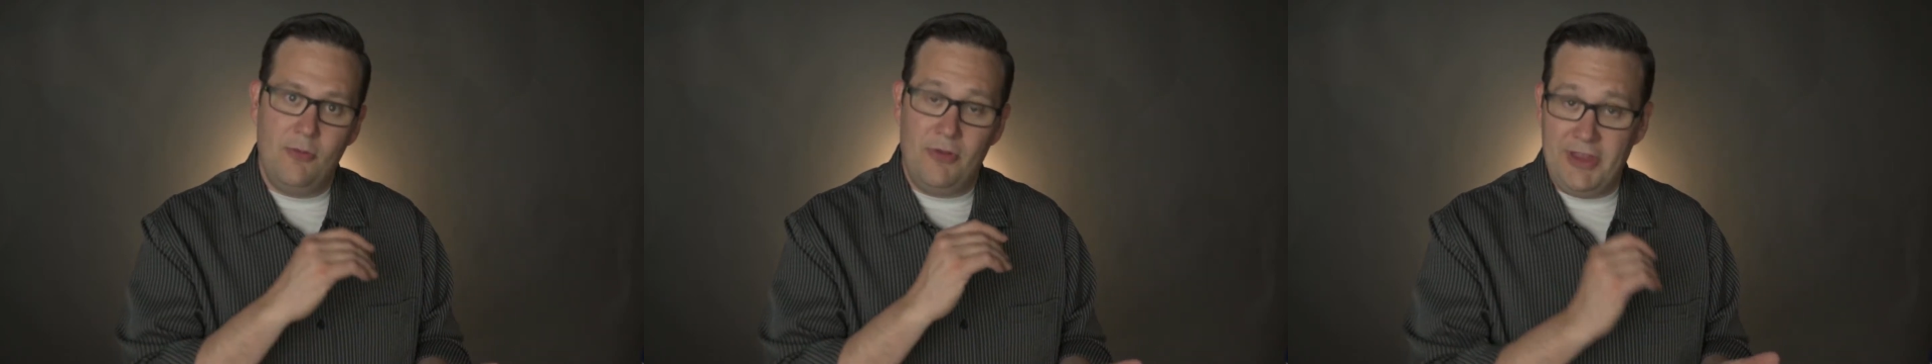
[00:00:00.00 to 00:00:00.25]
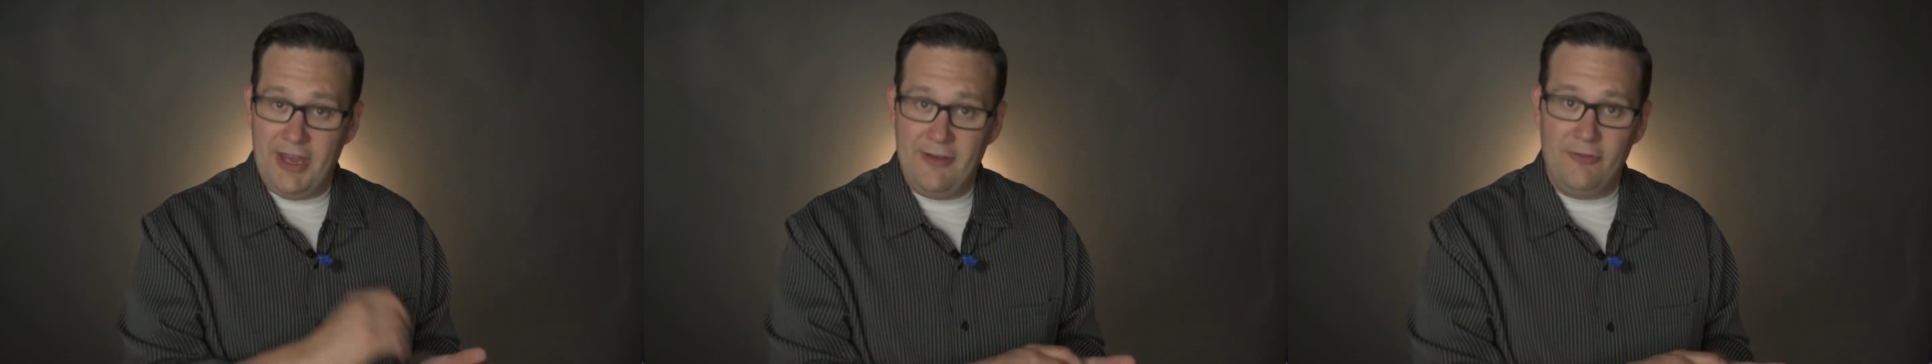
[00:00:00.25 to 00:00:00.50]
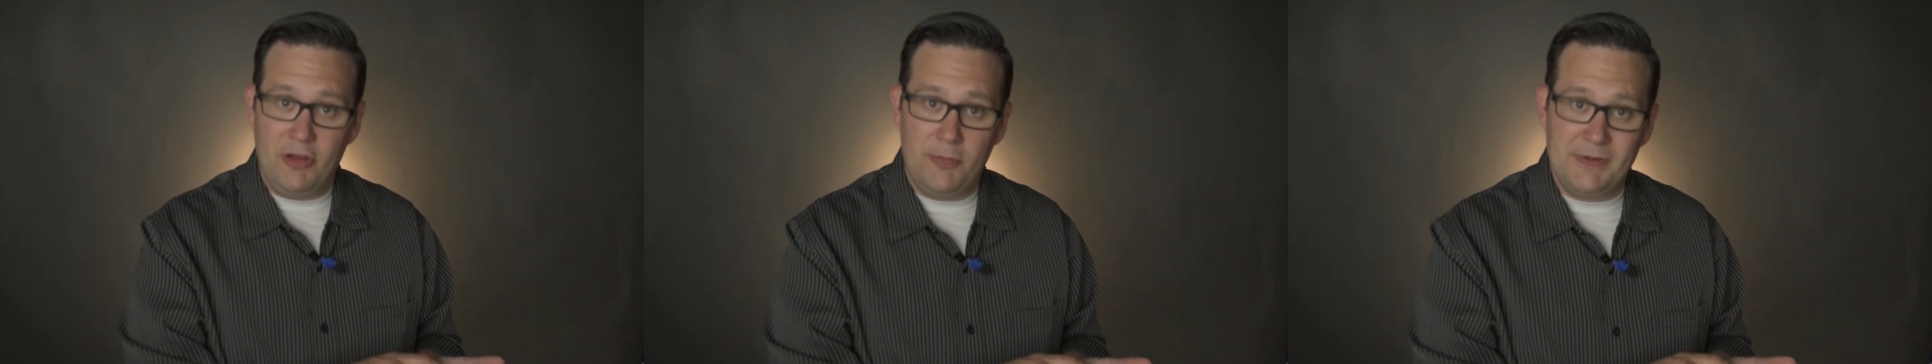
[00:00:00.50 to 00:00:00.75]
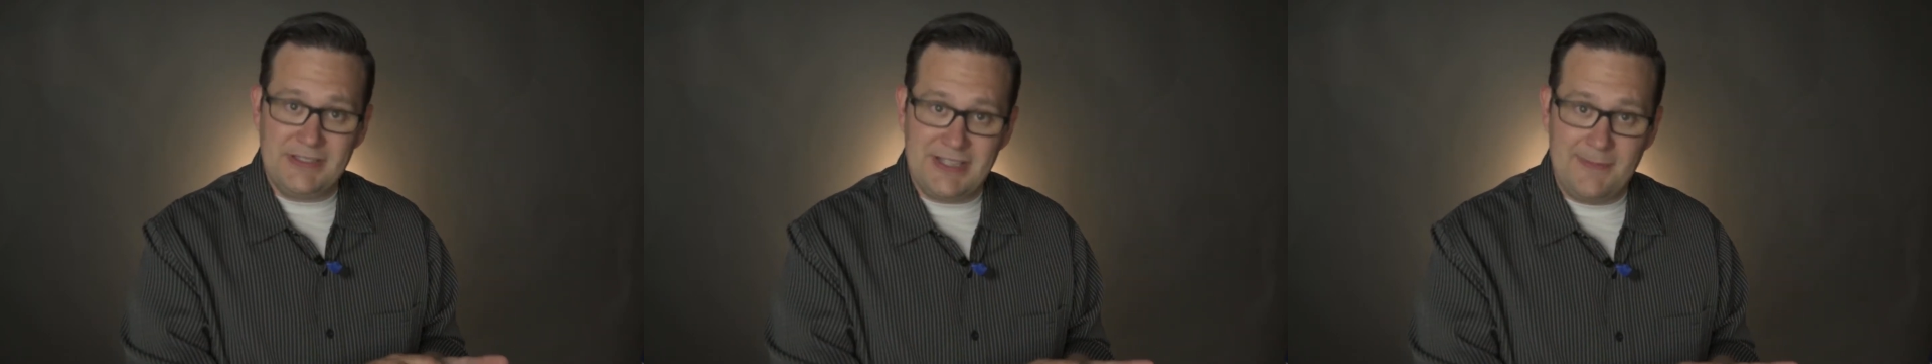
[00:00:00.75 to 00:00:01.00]
When that
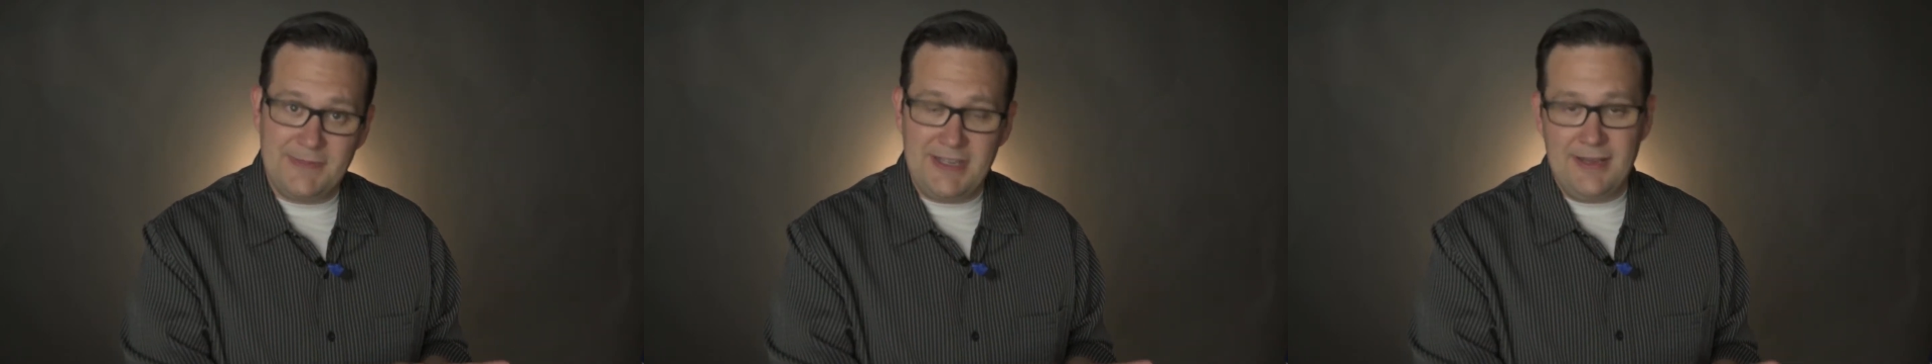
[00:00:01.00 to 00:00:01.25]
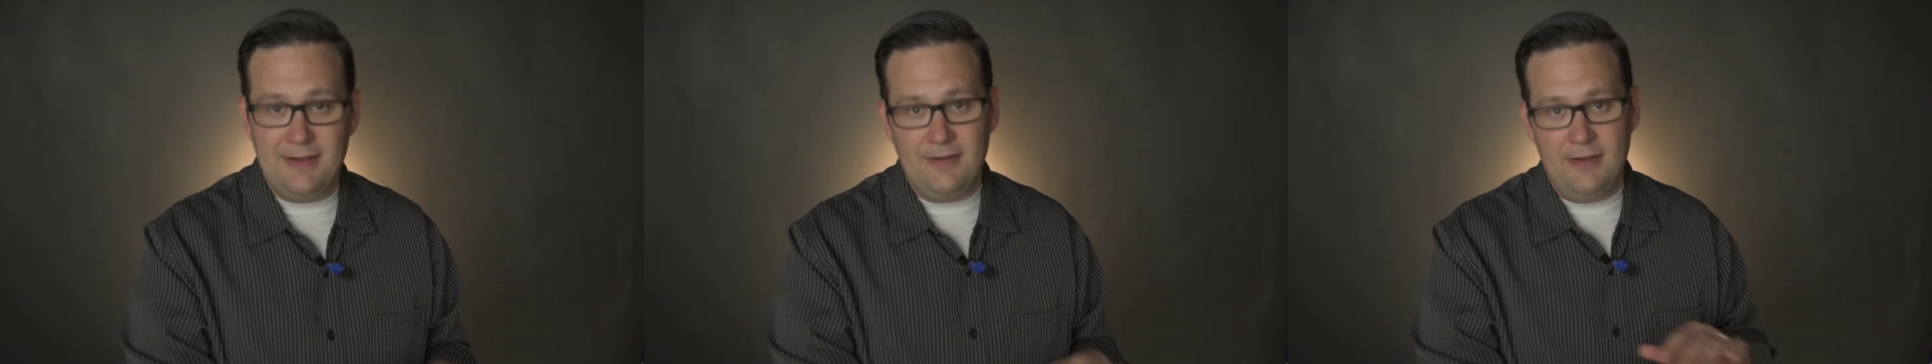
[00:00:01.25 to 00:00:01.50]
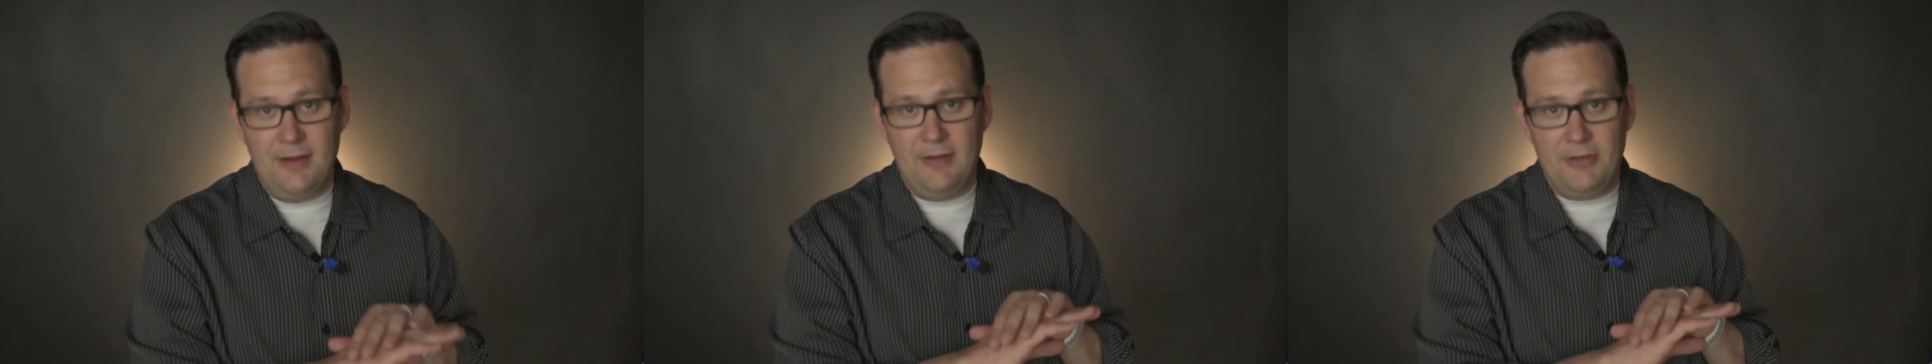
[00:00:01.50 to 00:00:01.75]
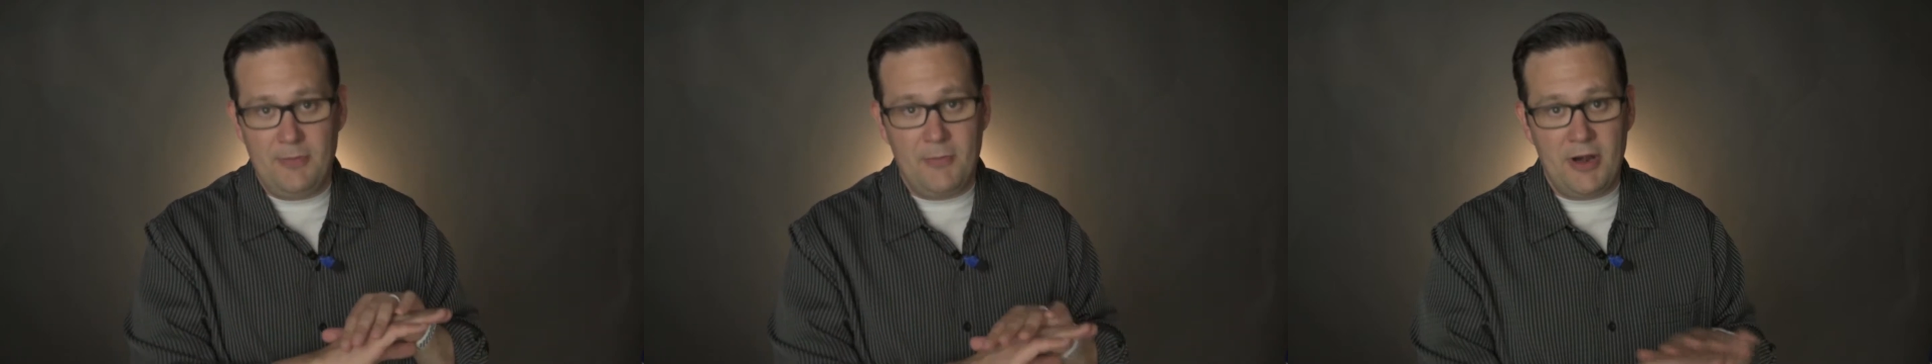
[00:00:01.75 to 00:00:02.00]
envelope is empty,
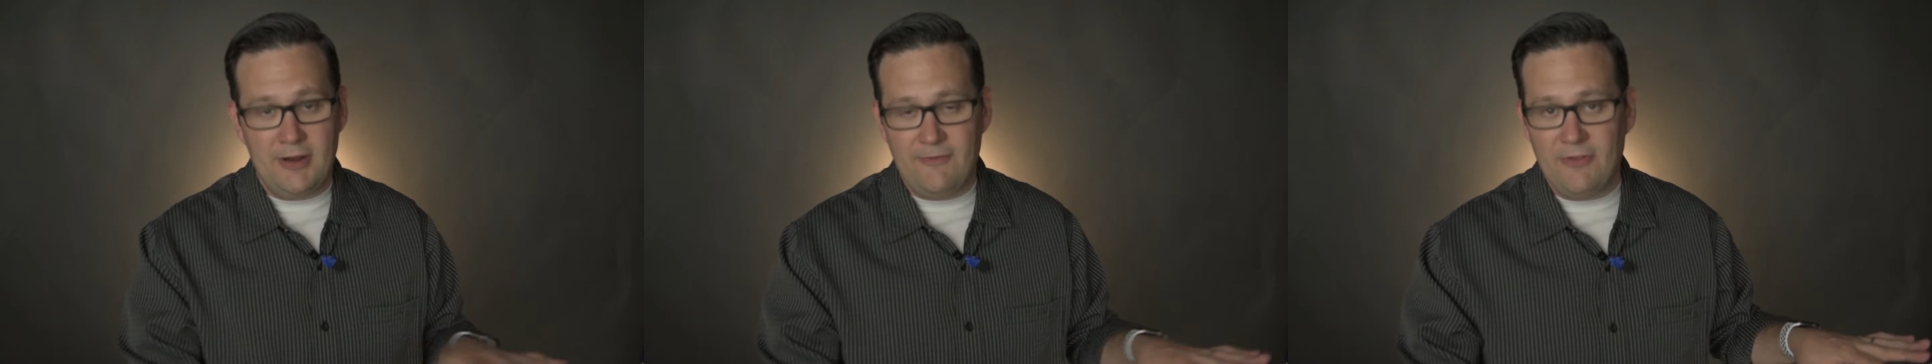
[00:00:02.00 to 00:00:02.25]
the money